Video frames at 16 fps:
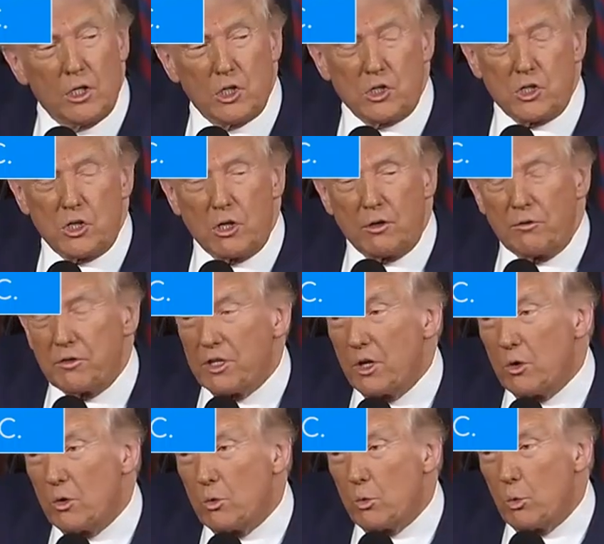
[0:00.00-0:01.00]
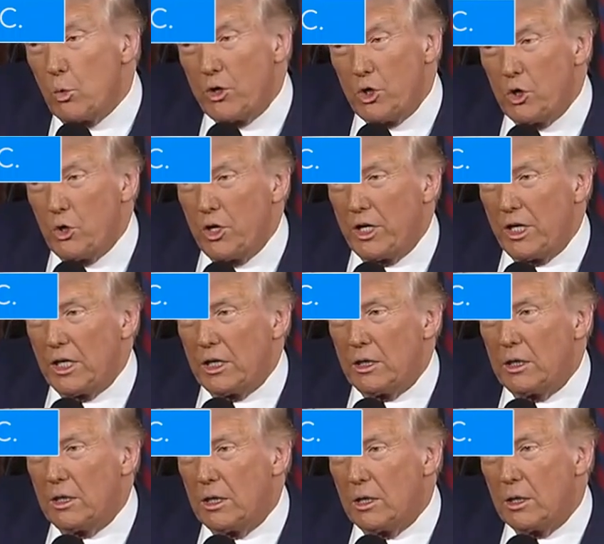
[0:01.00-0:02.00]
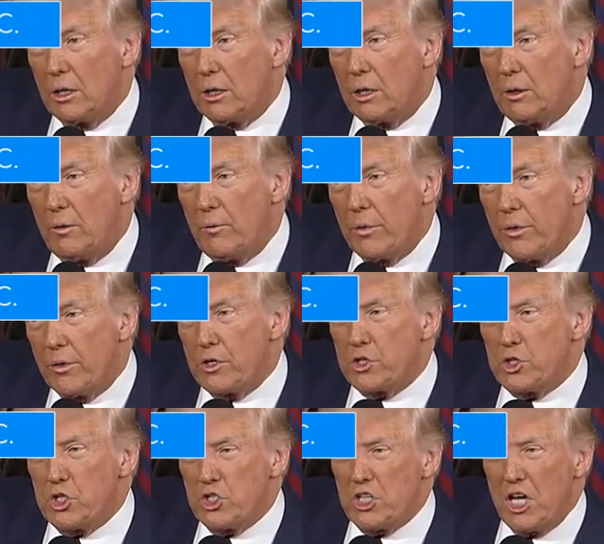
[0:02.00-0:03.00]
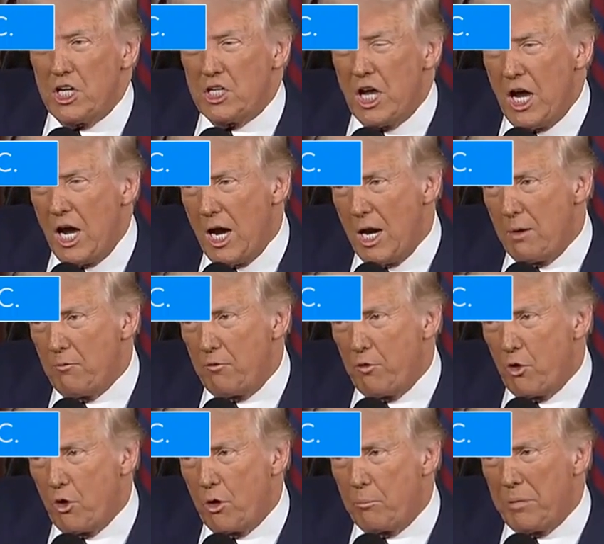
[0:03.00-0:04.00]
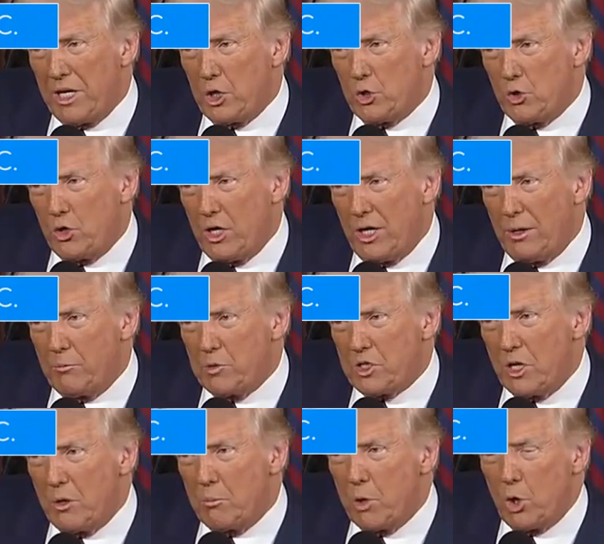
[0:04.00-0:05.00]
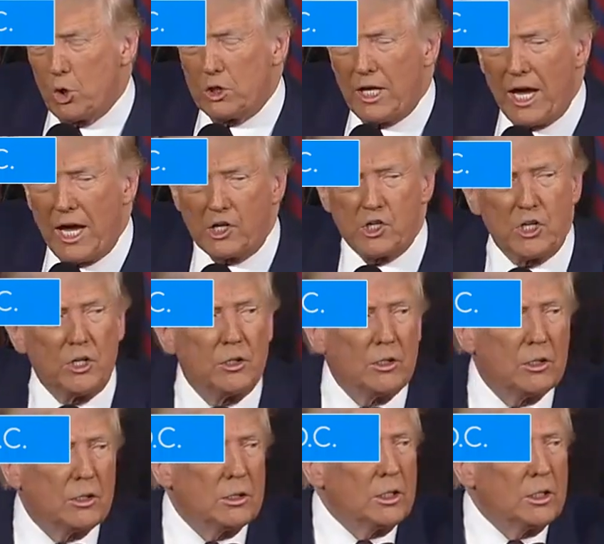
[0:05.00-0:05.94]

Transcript: deserves, and we're doing it. This is a time for big dreams and bold action.